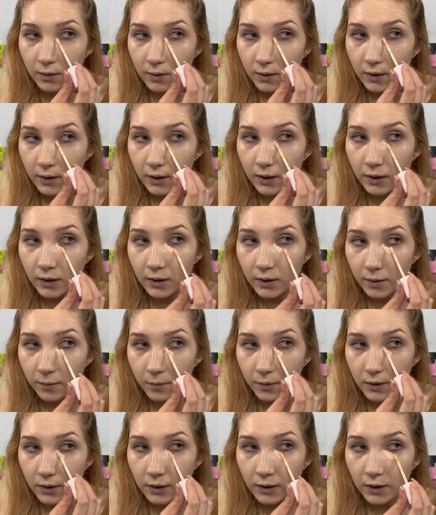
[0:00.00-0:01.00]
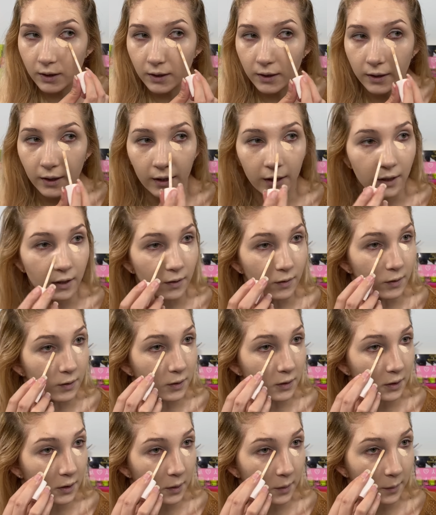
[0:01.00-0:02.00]
And I'm just gonna take a
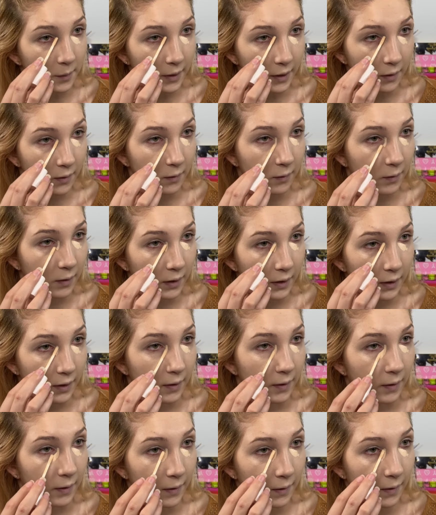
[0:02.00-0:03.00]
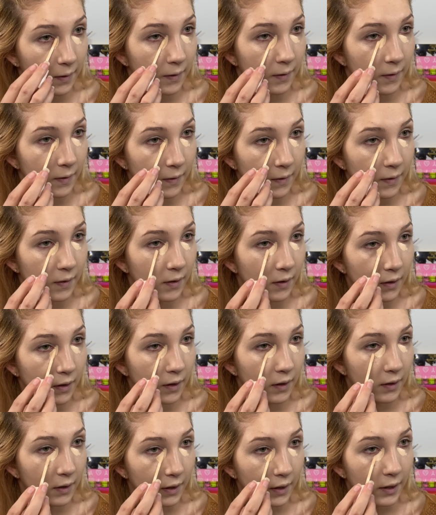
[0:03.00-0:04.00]
little bit where
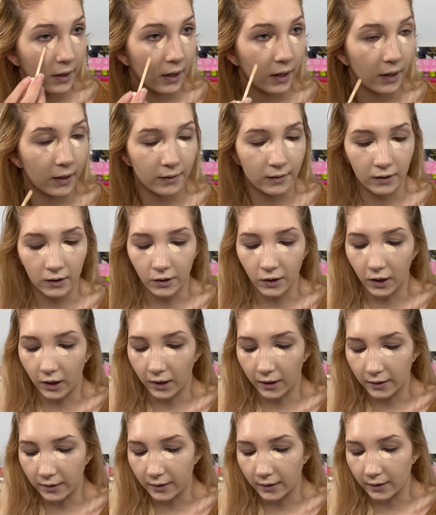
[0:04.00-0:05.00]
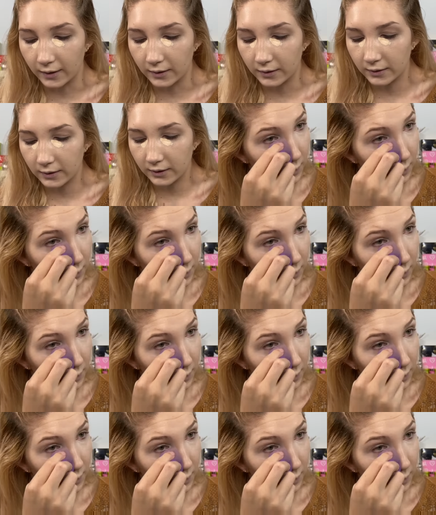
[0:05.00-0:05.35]
I got the darkness.